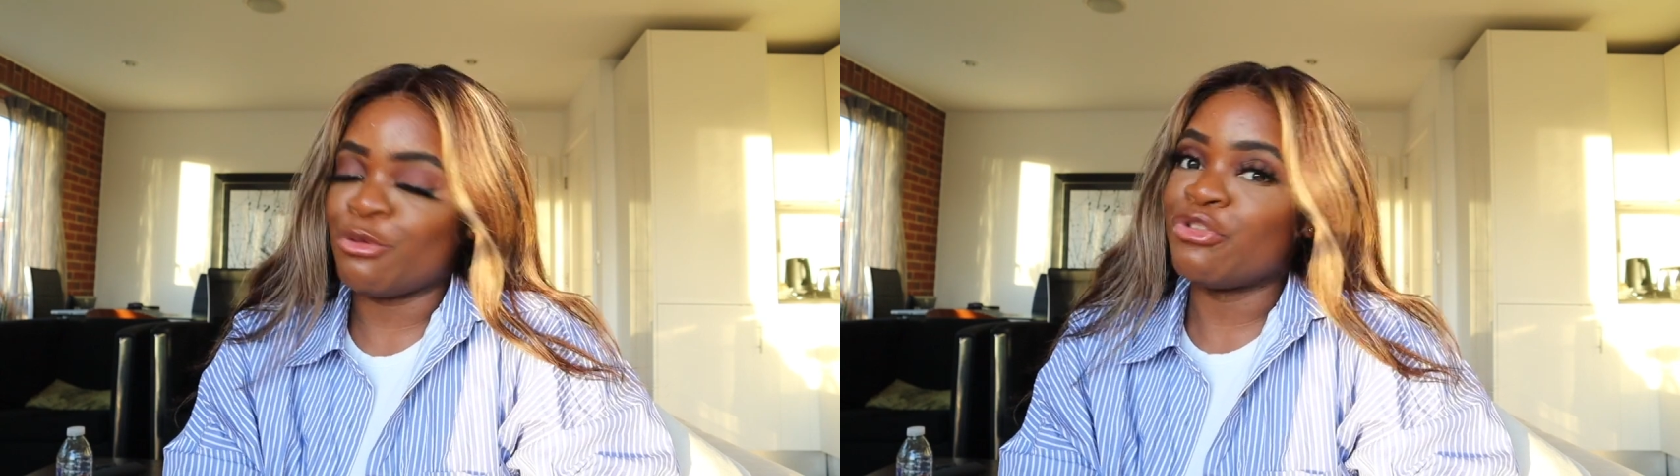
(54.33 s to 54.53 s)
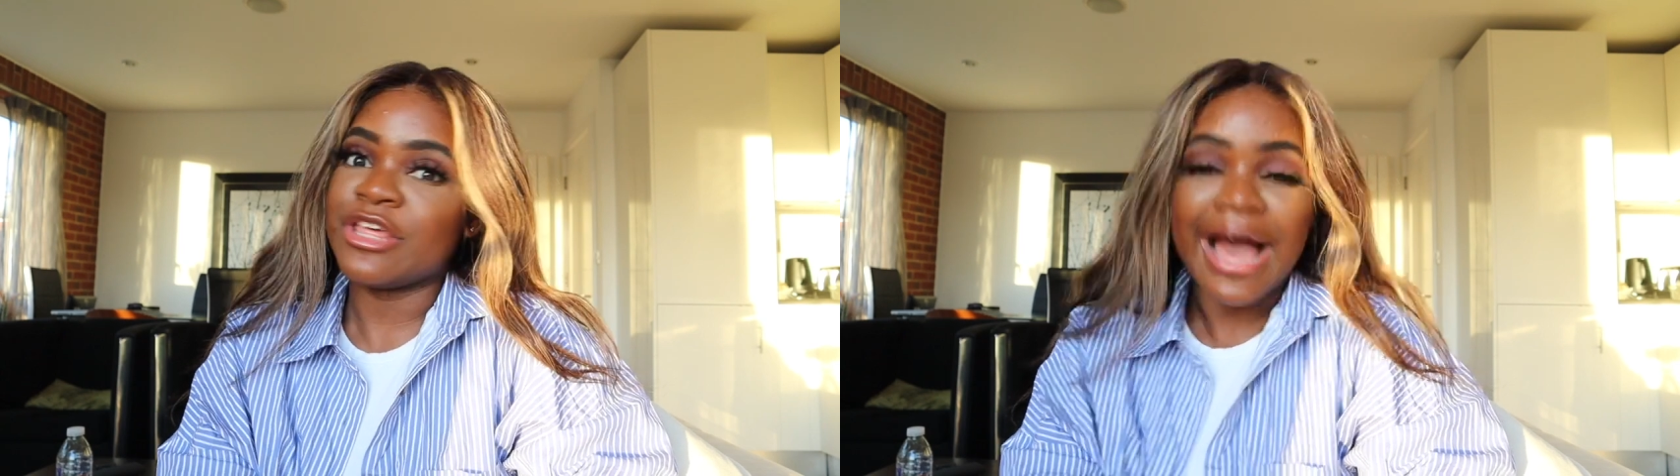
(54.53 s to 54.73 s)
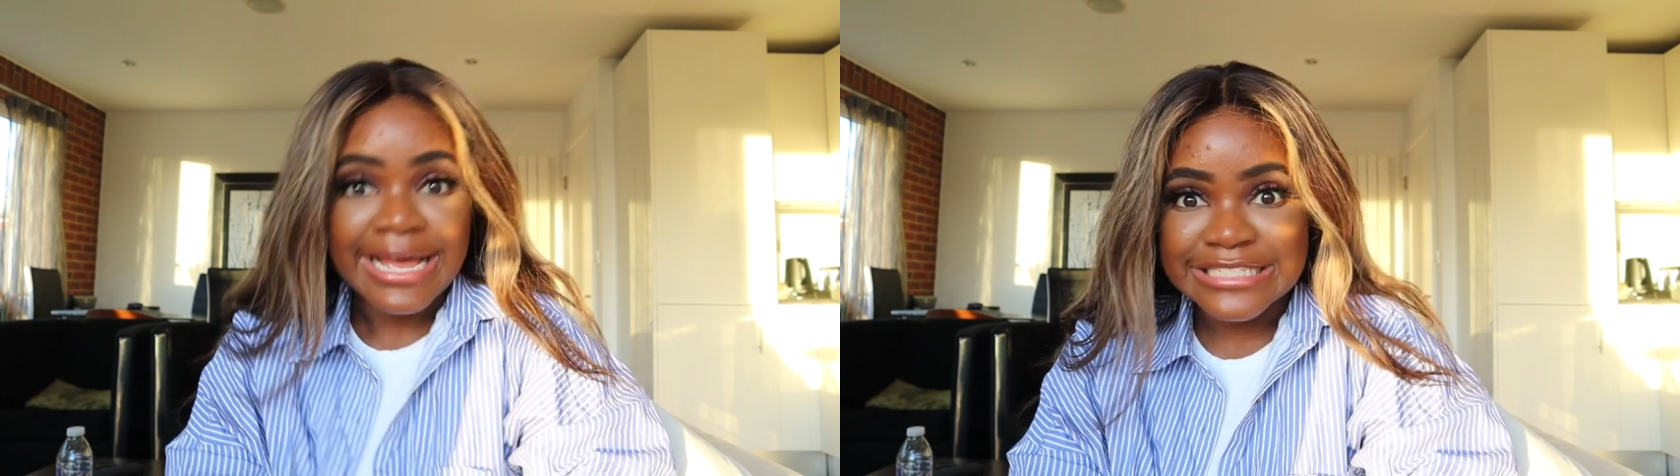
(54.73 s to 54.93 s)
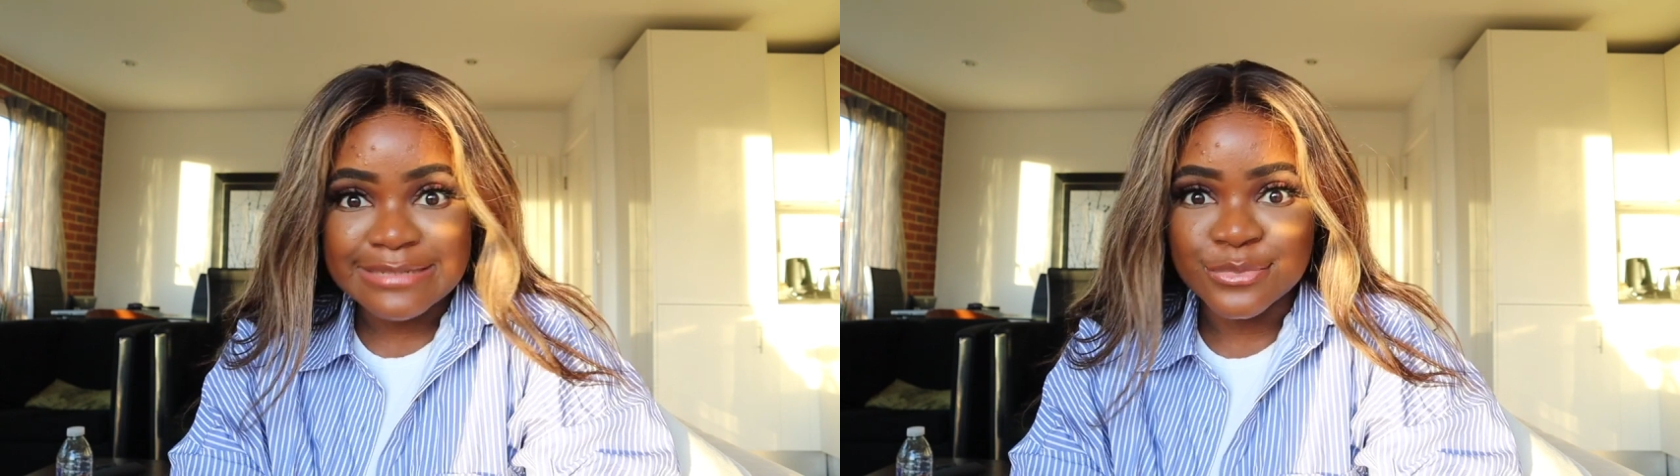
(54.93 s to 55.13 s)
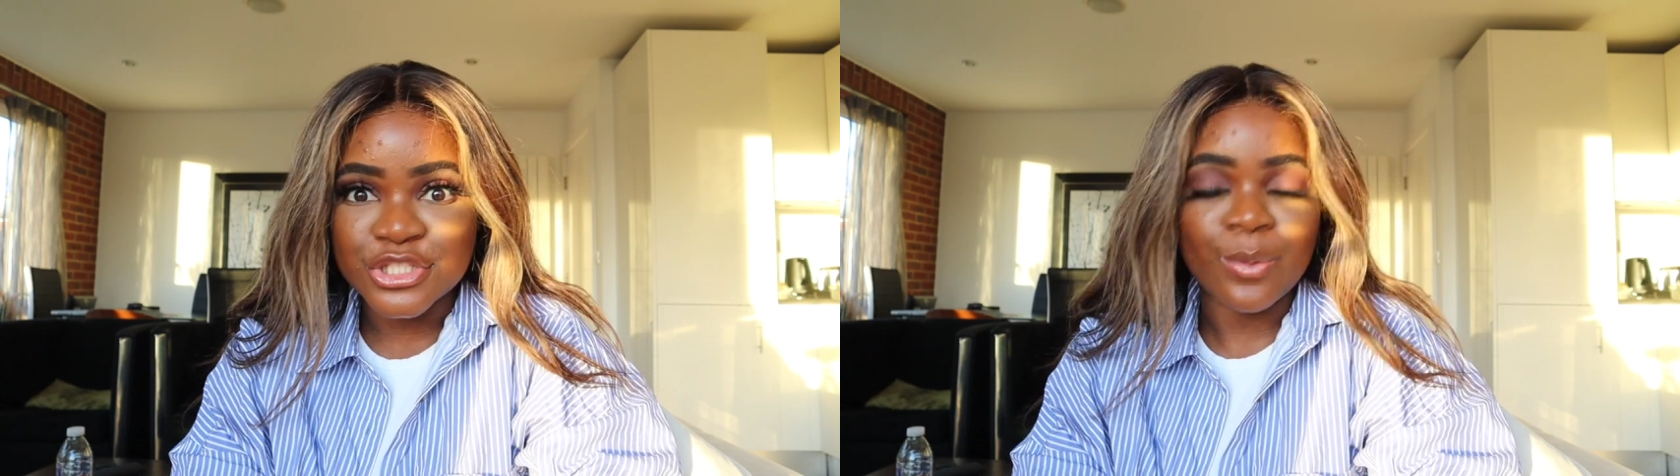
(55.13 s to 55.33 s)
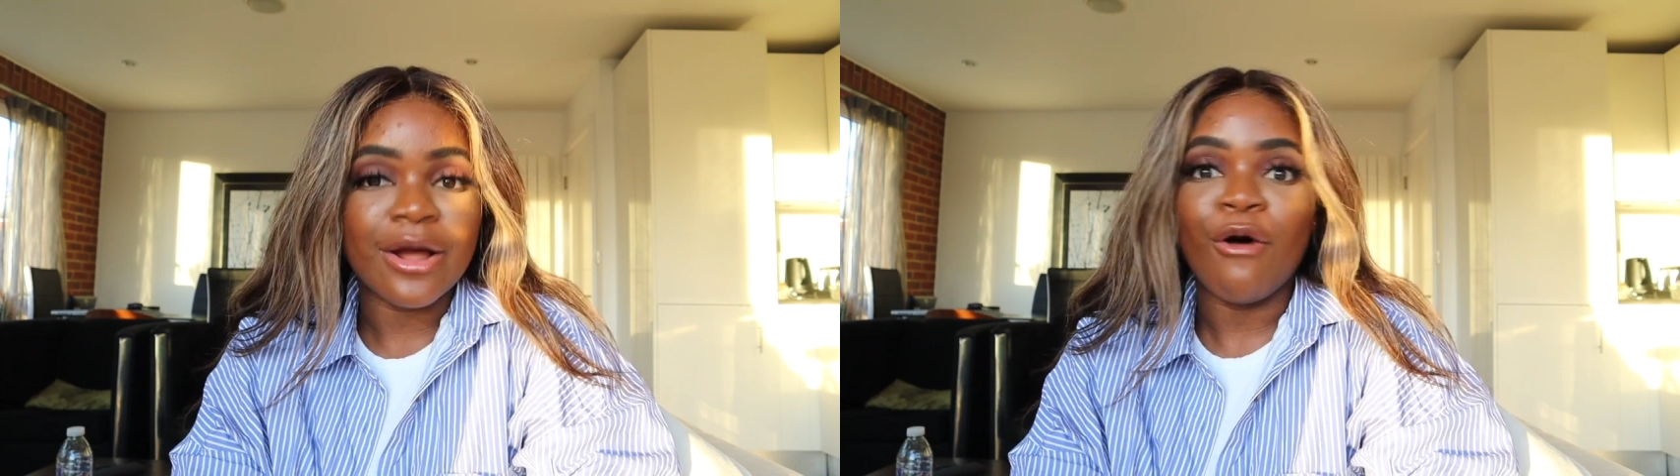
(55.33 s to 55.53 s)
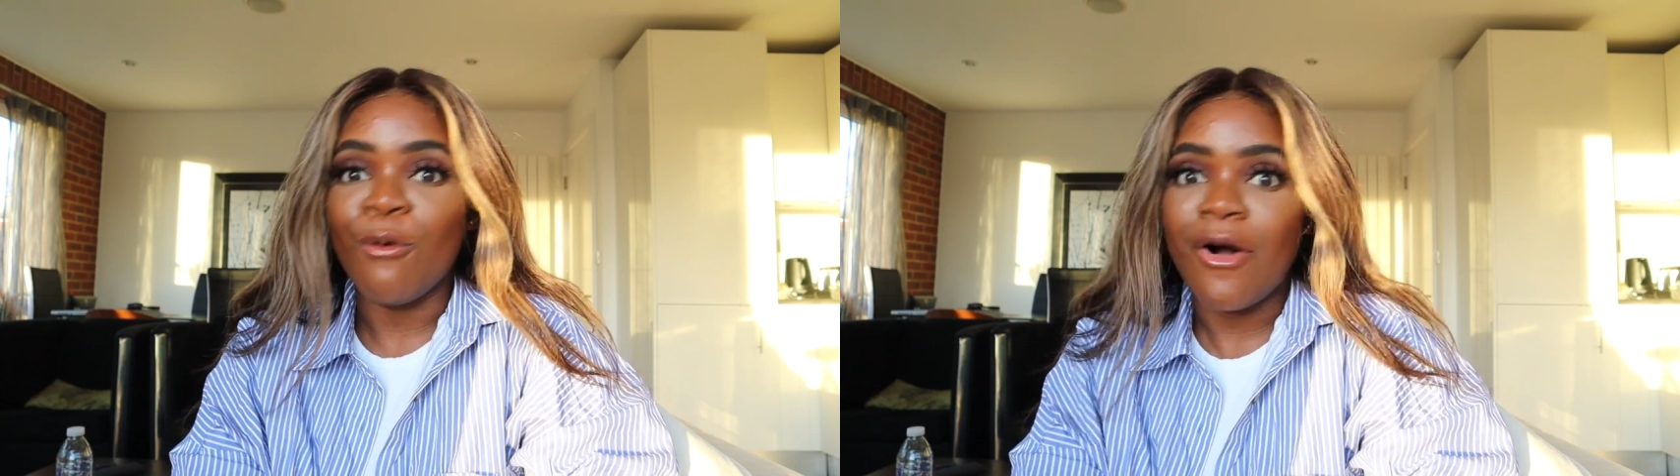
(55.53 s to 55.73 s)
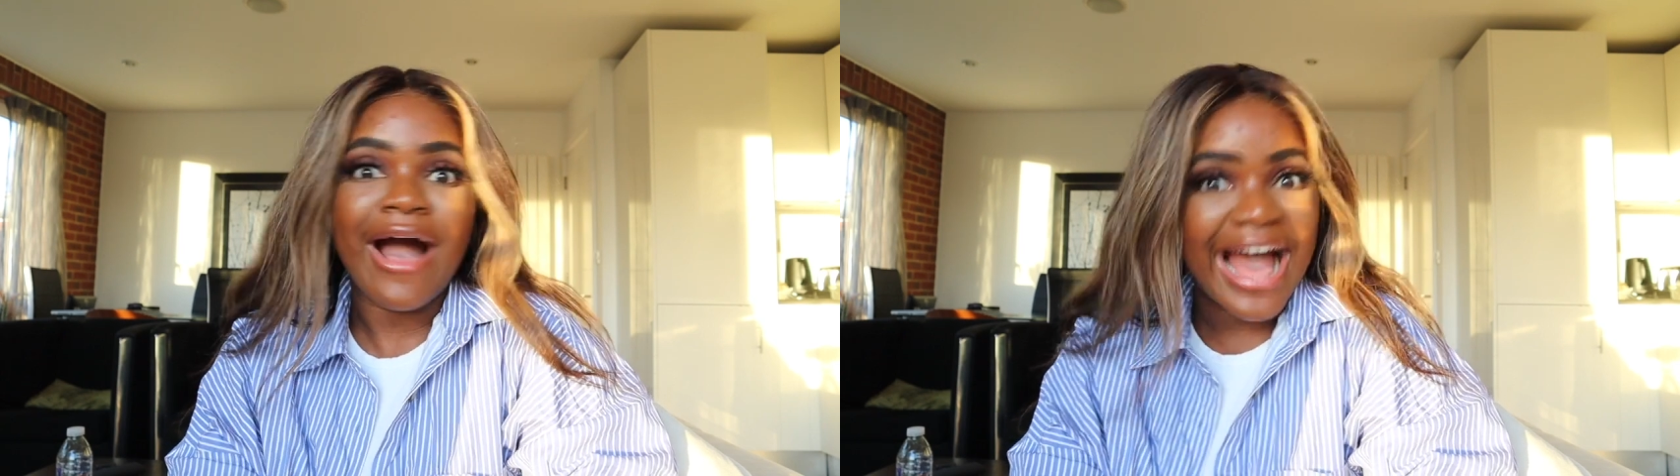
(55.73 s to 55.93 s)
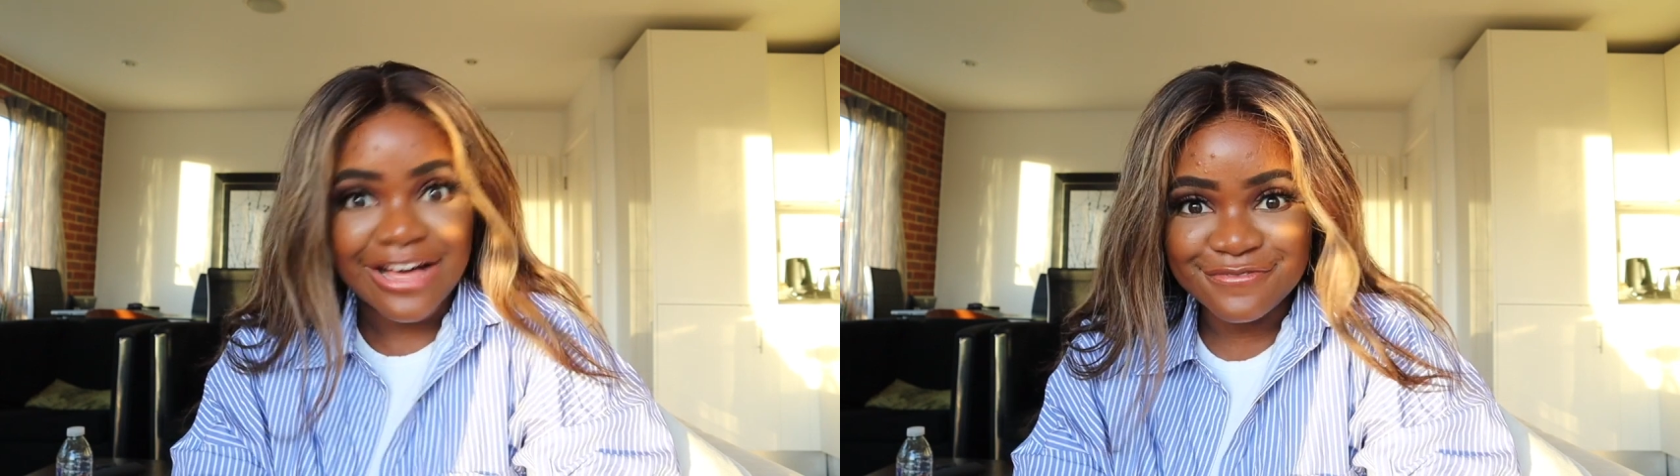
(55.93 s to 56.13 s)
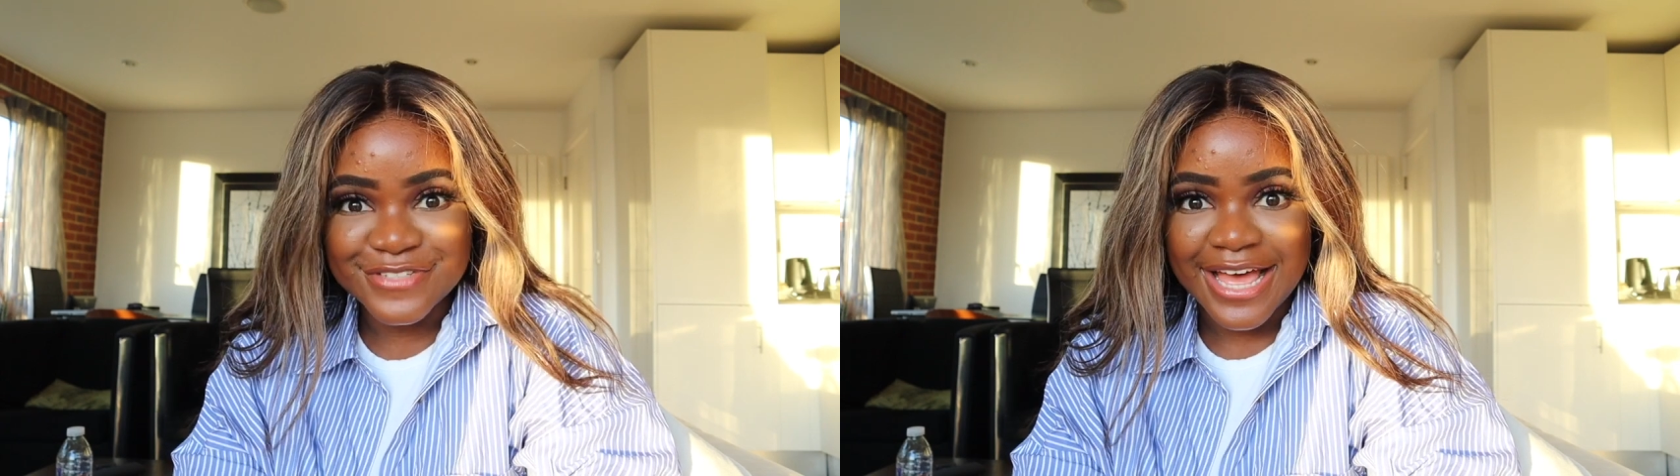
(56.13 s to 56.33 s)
all the items that we're all after.